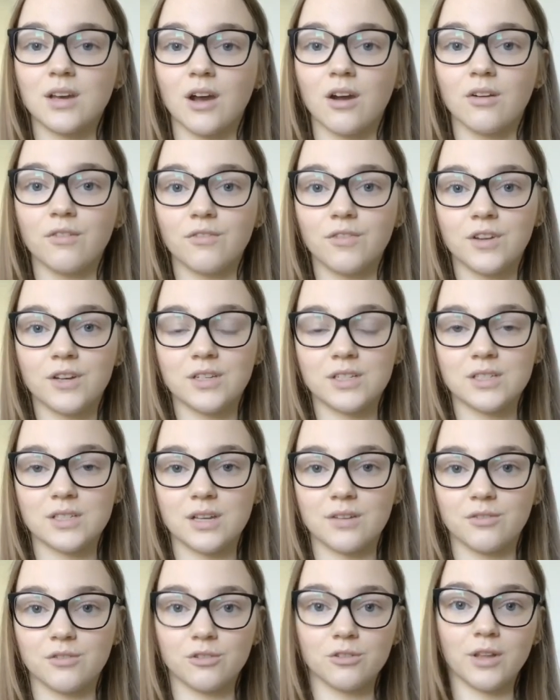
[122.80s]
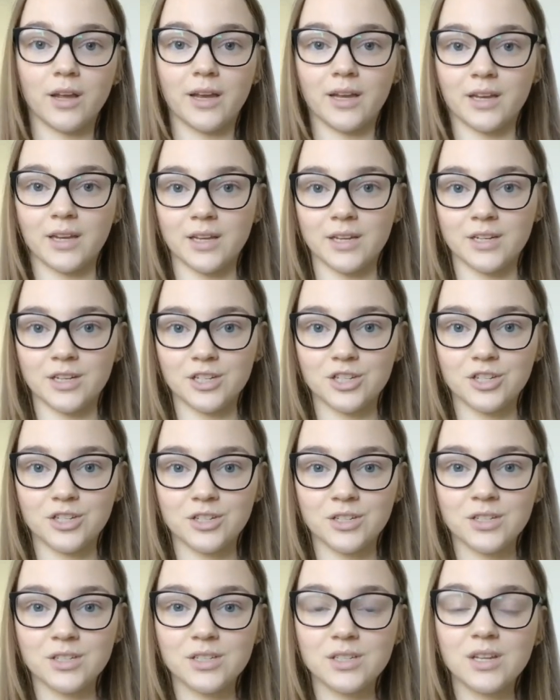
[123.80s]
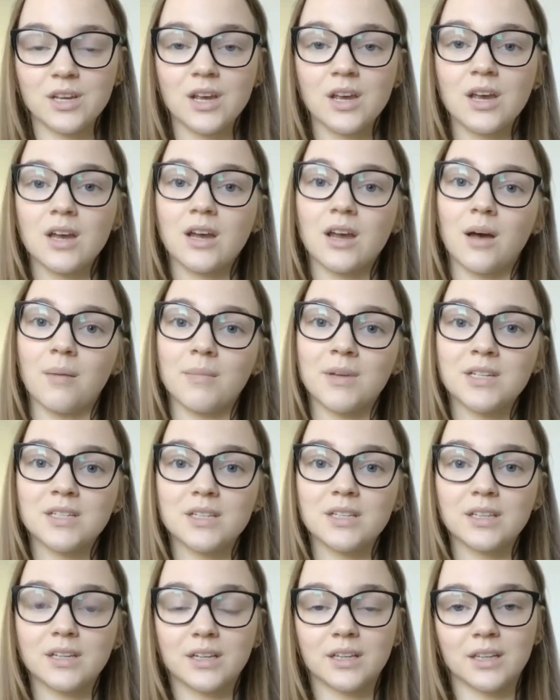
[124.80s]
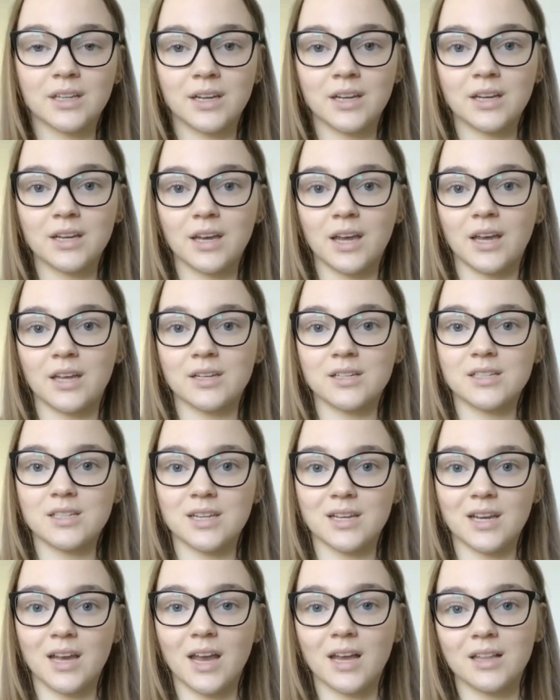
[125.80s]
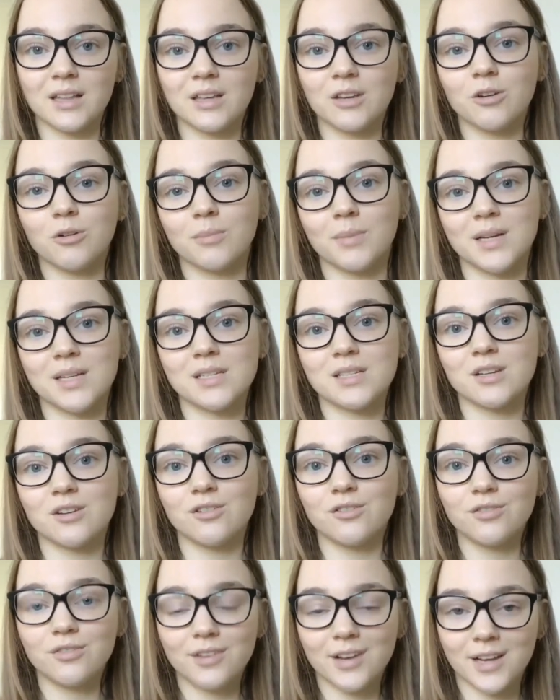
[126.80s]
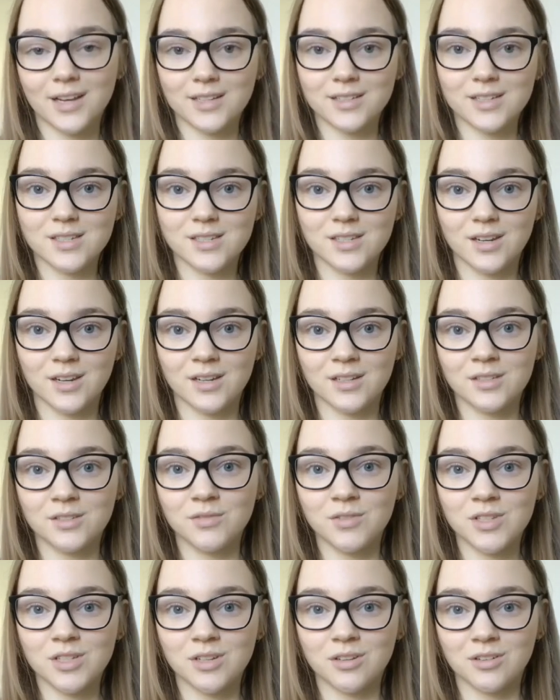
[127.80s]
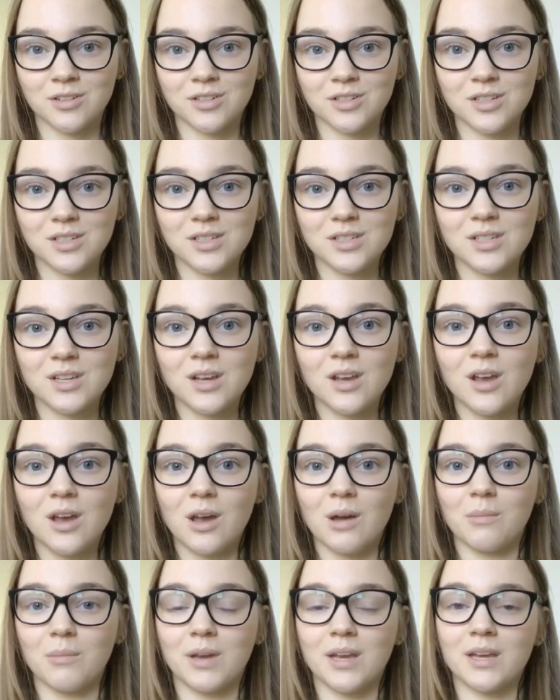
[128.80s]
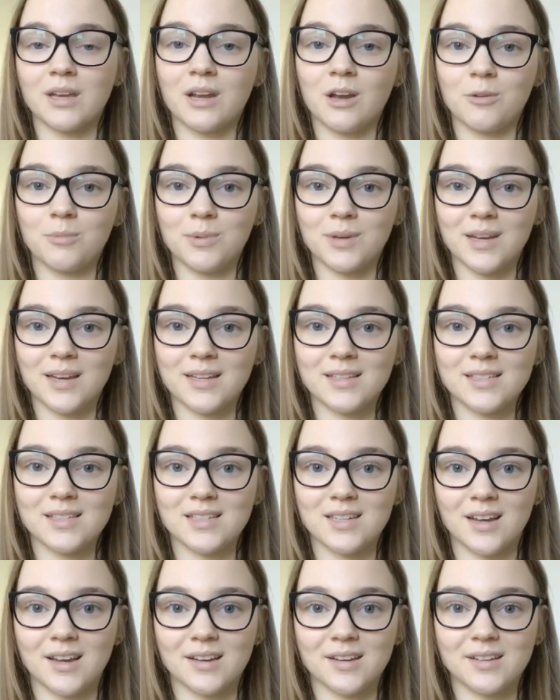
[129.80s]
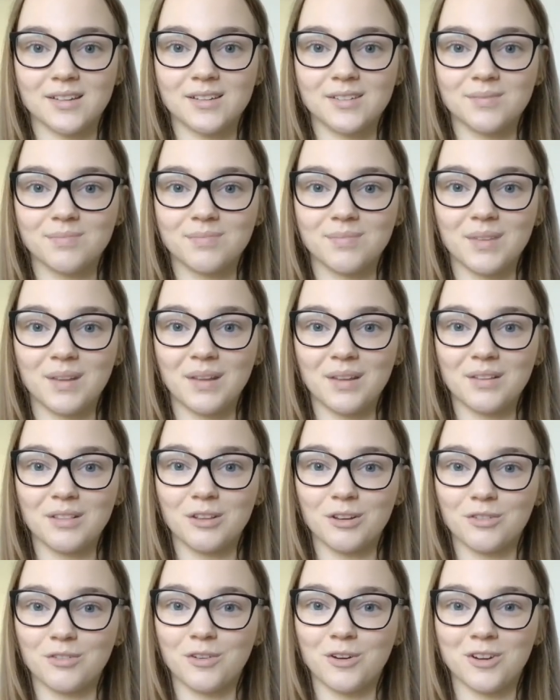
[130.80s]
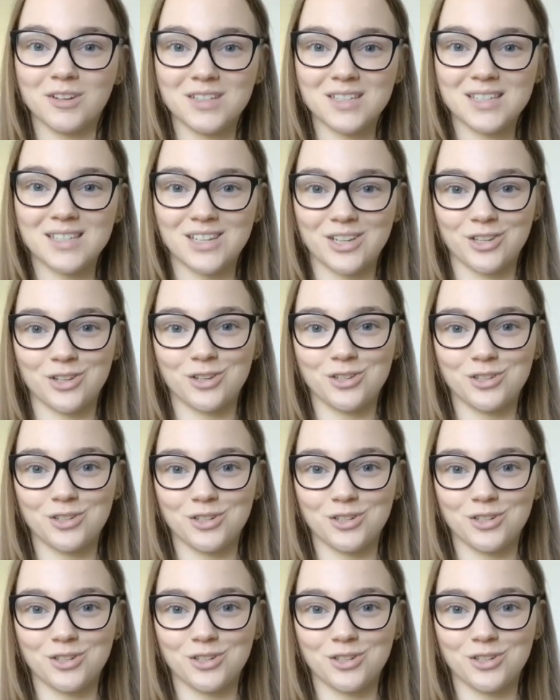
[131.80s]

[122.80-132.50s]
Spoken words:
current fitness level, and conditions, come into the clinic and see Hayley or myself, exercise physiologist, and we can help you get started. Look forward to seeing you